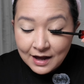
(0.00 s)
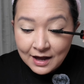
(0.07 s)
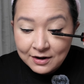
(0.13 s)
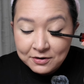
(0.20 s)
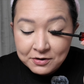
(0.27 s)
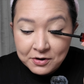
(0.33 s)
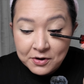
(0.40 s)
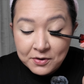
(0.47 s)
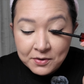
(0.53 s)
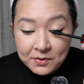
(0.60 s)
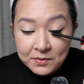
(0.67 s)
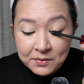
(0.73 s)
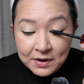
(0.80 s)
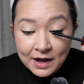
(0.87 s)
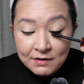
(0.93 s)
I don't
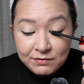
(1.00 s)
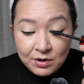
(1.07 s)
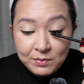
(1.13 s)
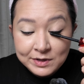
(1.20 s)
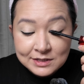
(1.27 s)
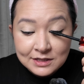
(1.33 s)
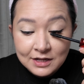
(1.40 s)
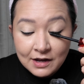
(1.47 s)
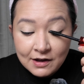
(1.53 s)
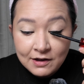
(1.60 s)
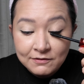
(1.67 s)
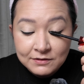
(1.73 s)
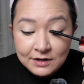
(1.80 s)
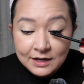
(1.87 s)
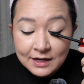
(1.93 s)
know, I've always
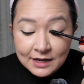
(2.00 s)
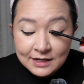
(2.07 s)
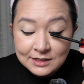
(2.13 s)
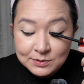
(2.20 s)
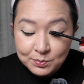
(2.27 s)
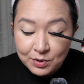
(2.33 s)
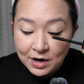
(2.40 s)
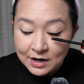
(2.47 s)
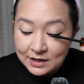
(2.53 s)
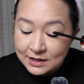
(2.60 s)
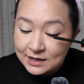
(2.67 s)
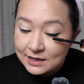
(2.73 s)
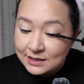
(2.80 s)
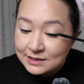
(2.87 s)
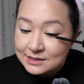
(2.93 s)
loved his
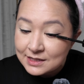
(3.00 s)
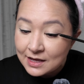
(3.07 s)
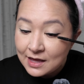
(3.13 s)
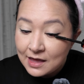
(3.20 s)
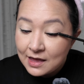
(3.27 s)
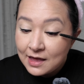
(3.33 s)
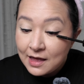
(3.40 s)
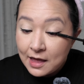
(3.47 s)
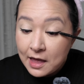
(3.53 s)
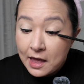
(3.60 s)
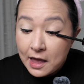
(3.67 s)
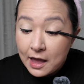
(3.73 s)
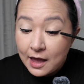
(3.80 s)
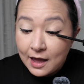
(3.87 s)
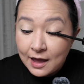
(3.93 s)
products,
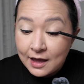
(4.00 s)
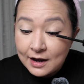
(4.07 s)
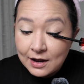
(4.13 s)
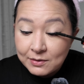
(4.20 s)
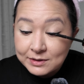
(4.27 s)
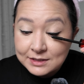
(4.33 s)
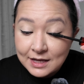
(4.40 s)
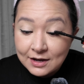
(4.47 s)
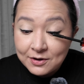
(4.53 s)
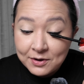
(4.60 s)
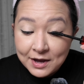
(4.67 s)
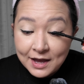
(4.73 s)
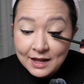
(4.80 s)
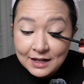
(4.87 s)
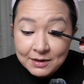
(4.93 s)
and I was like,
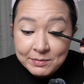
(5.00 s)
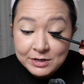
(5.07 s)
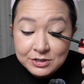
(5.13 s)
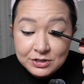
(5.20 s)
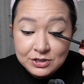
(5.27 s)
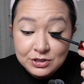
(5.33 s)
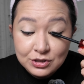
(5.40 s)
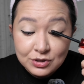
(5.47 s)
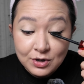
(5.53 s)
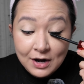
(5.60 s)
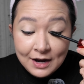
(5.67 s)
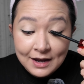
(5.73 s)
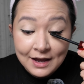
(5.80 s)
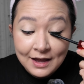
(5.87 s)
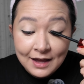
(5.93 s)
okay, let me just
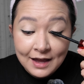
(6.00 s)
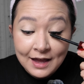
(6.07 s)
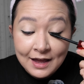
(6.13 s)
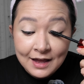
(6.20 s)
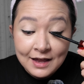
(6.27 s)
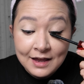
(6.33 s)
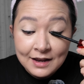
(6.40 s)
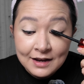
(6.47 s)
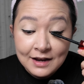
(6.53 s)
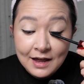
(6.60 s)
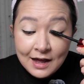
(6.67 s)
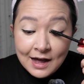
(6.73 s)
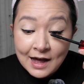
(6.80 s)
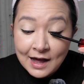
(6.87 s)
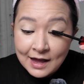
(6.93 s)
try it. And
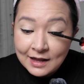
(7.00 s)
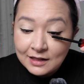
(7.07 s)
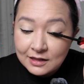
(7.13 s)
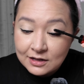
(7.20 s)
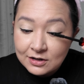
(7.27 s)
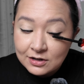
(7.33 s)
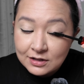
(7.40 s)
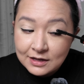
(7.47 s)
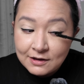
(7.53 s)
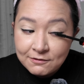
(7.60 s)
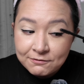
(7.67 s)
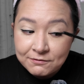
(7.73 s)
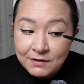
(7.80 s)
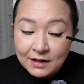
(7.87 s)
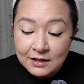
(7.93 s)
I
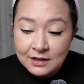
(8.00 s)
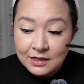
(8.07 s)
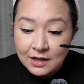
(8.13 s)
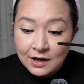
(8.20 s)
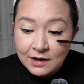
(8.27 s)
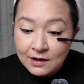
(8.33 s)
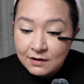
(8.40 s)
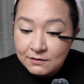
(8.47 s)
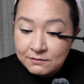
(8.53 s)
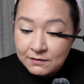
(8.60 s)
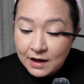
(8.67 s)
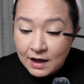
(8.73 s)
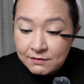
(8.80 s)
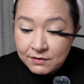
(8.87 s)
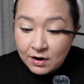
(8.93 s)
literally fell in love.
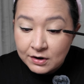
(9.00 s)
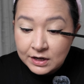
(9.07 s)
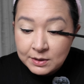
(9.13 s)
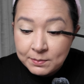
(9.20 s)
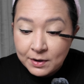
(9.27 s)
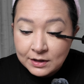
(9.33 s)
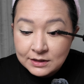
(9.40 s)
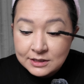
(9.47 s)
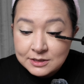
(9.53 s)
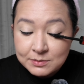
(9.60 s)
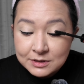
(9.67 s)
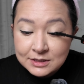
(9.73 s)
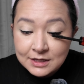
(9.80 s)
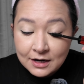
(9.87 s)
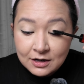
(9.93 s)
I've already bought this
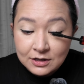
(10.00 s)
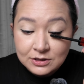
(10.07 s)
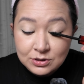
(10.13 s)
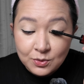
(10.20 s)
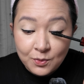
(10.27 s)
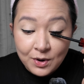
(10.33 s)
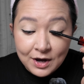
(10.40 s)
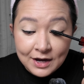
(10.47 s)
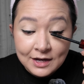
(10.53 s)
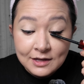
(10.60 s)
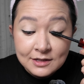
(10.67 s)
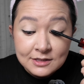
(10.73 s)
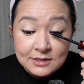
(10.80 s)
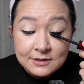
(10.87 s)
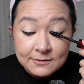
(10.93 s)
mascara twice,